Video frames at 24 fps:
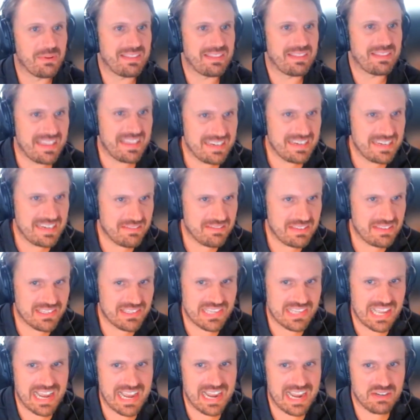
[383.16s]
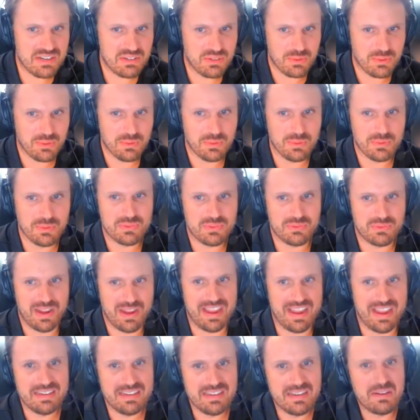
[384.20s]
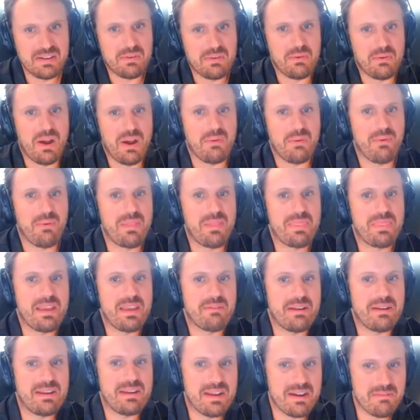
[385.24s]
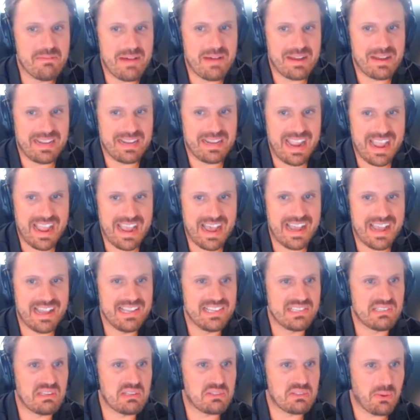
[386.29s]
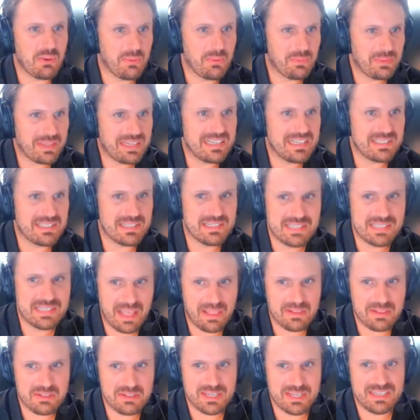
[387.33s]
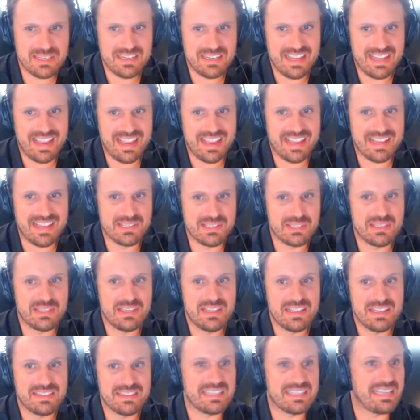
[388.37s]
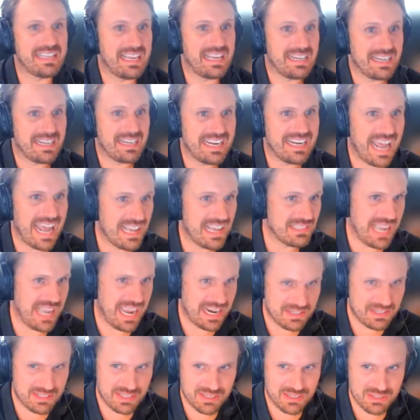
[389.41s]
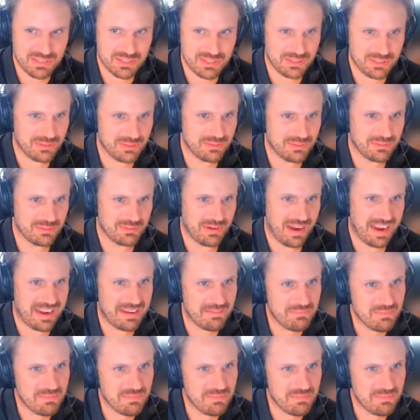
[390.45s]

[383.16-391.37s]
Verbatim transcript: any of these AI tools, right? One thing we know about AI is it's only as intelligent as the data it has access to, right?